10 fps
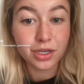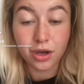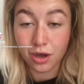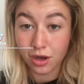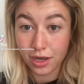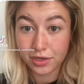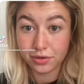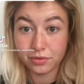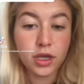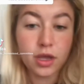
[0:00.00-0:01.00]
on.
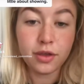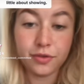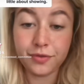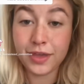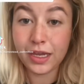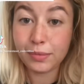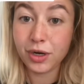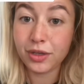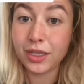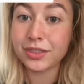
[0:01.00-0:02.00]
Vienna
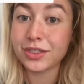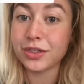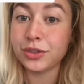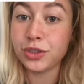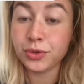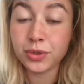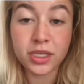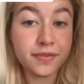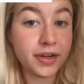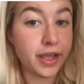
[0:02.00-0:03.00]
markings do
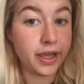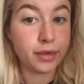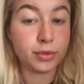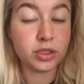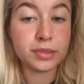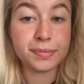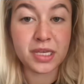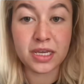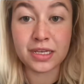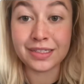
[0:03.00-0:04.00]
leave an animal to
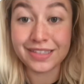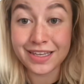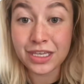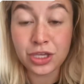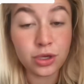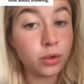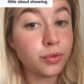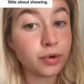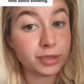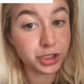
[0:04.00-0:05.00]
be DQ'd
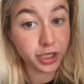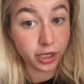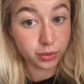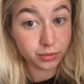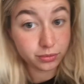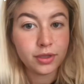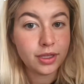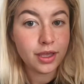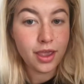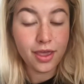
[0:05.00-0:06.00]
from a show.
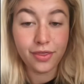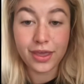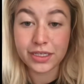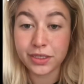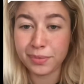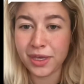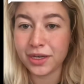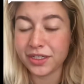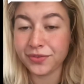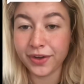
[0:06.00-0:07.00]
In the SOP, it
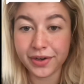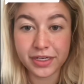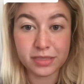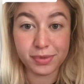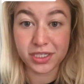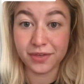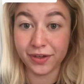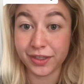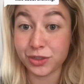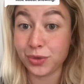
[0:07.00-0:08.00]
is very
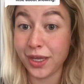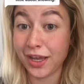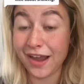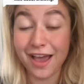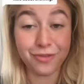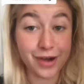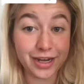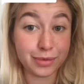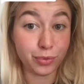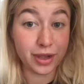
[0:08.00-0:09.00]
specific that you can't have
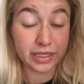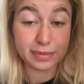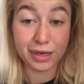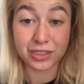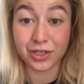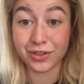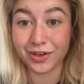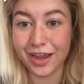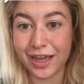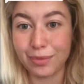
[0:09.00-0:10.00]
random white spots on
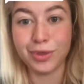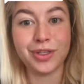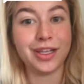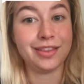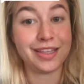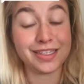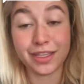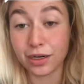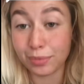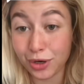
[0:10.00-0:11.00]
your animal unless
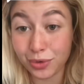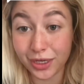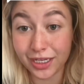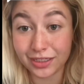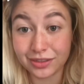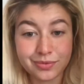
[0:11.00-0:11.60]
they're broken,